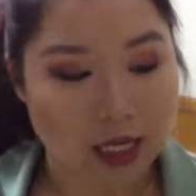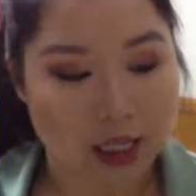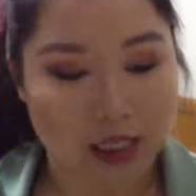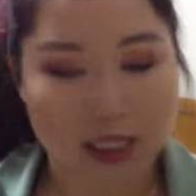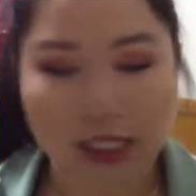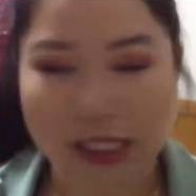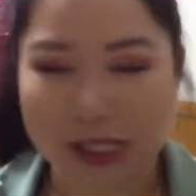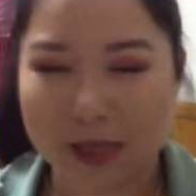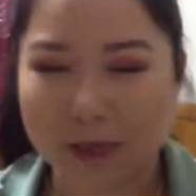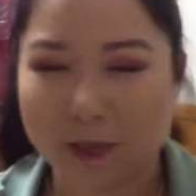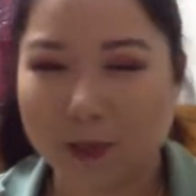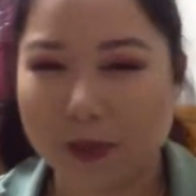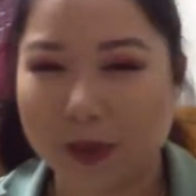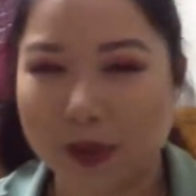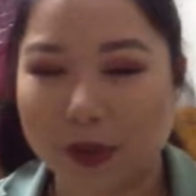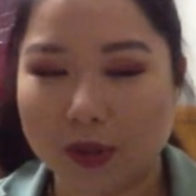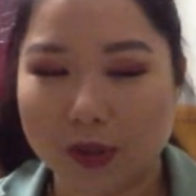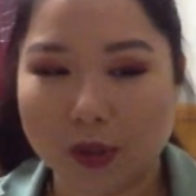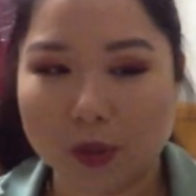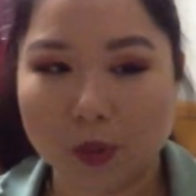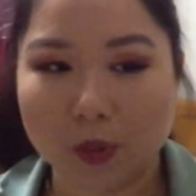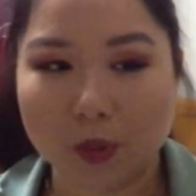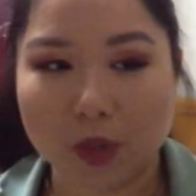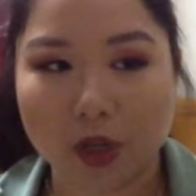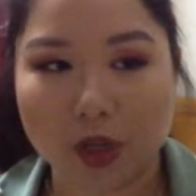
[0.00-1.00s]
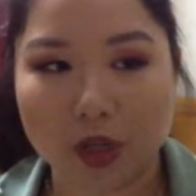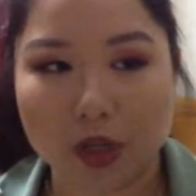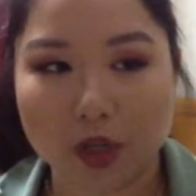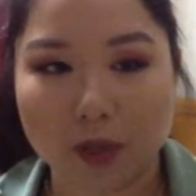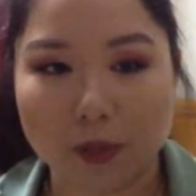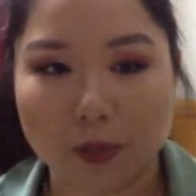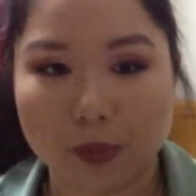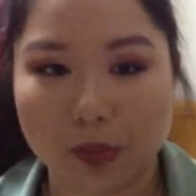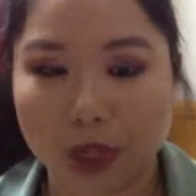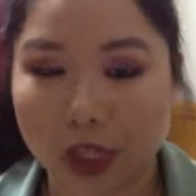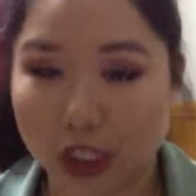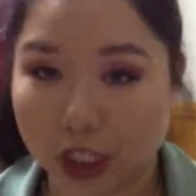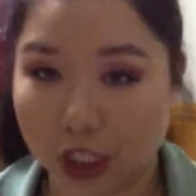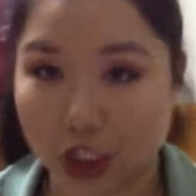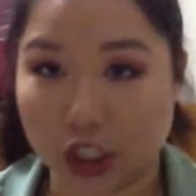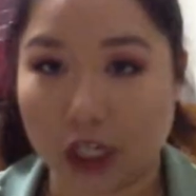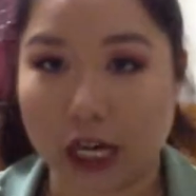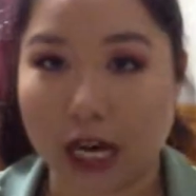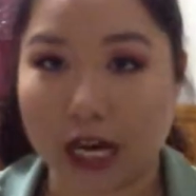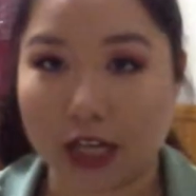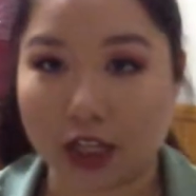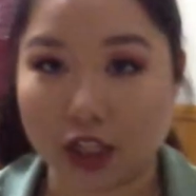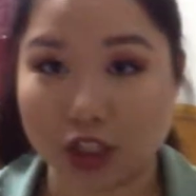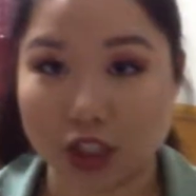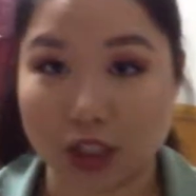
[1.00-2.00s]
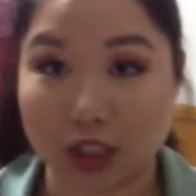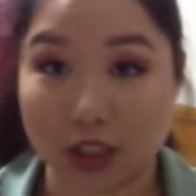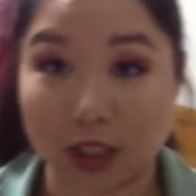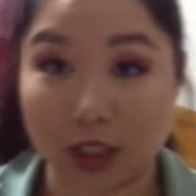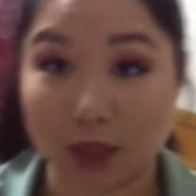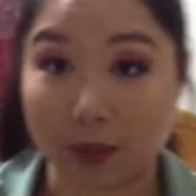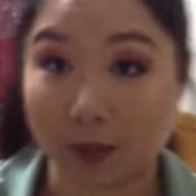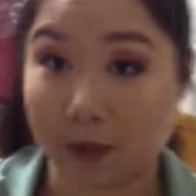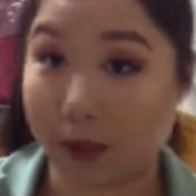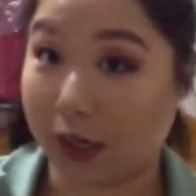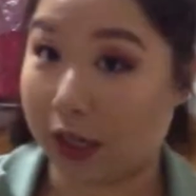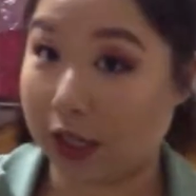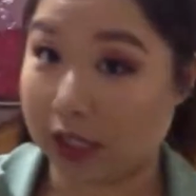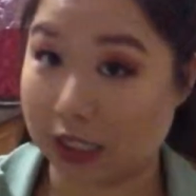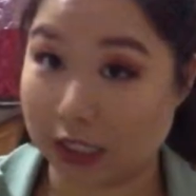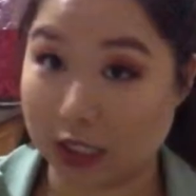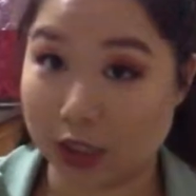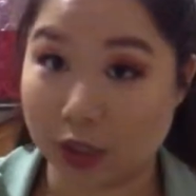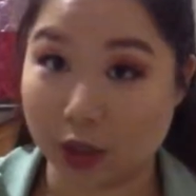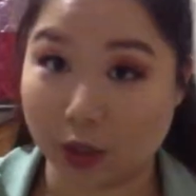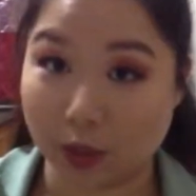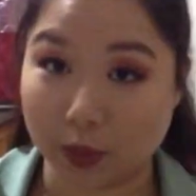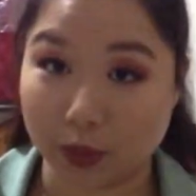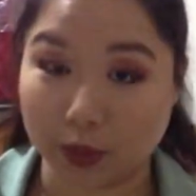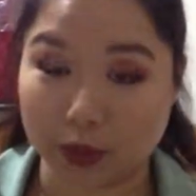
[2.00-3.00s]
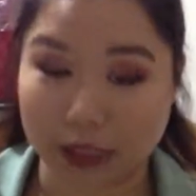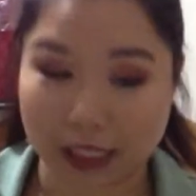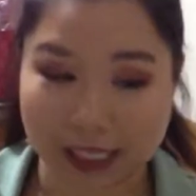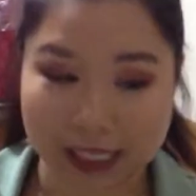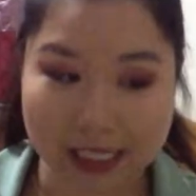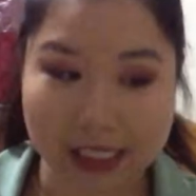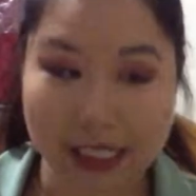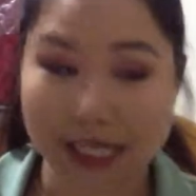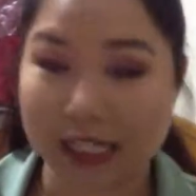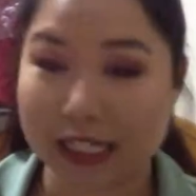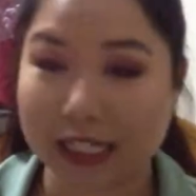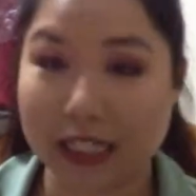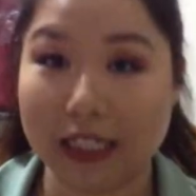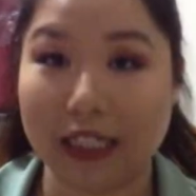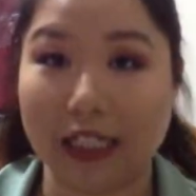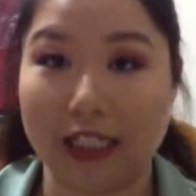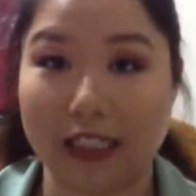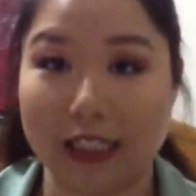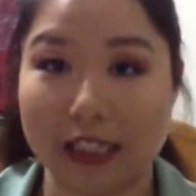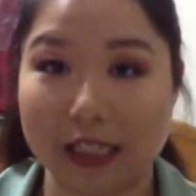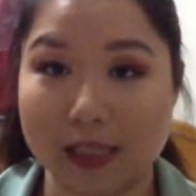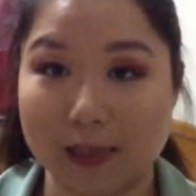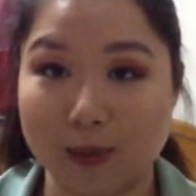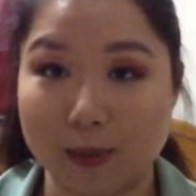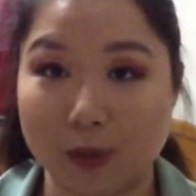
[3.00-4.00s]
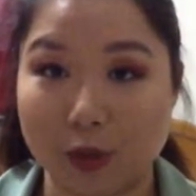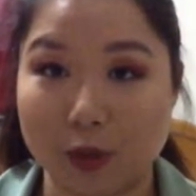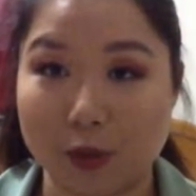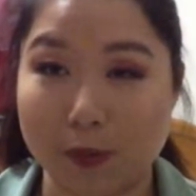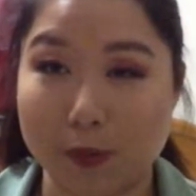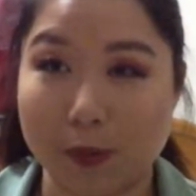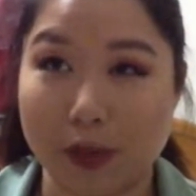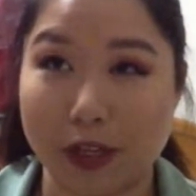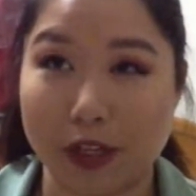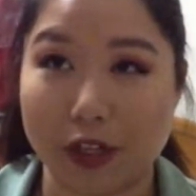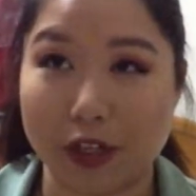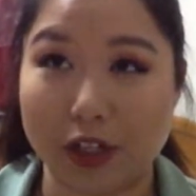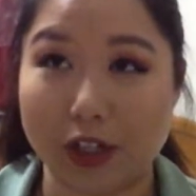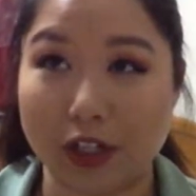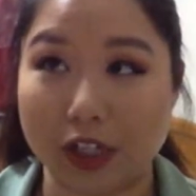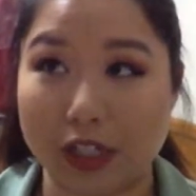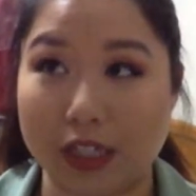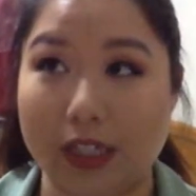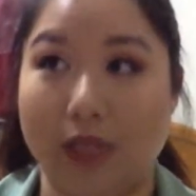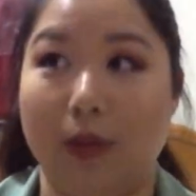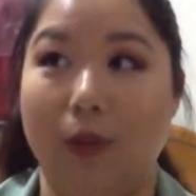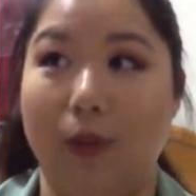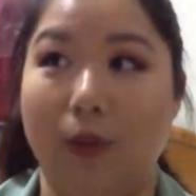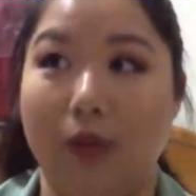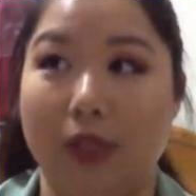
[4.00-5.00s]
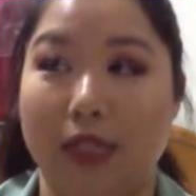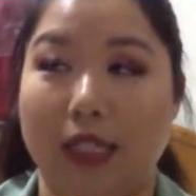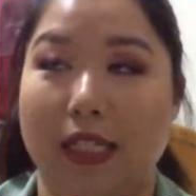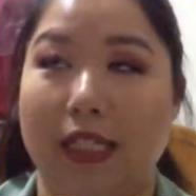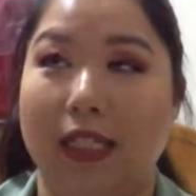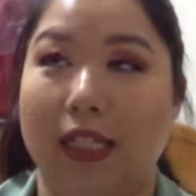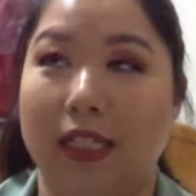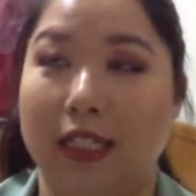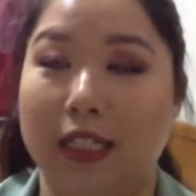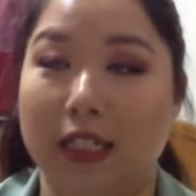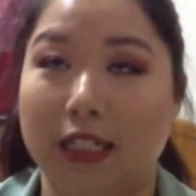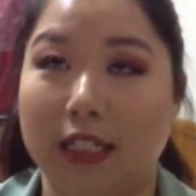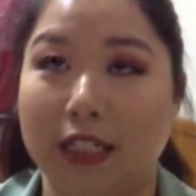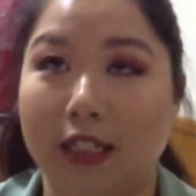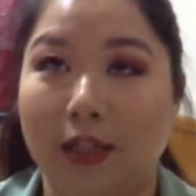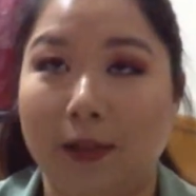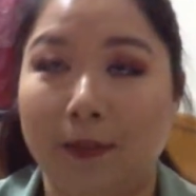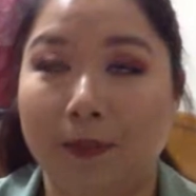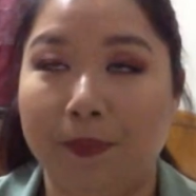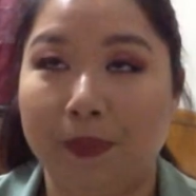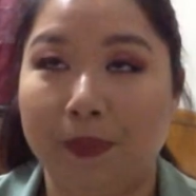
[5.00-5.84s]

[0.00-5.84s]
The Simples were pretty good actually in comparison to the Olays. I did like the Simples better because it wasn't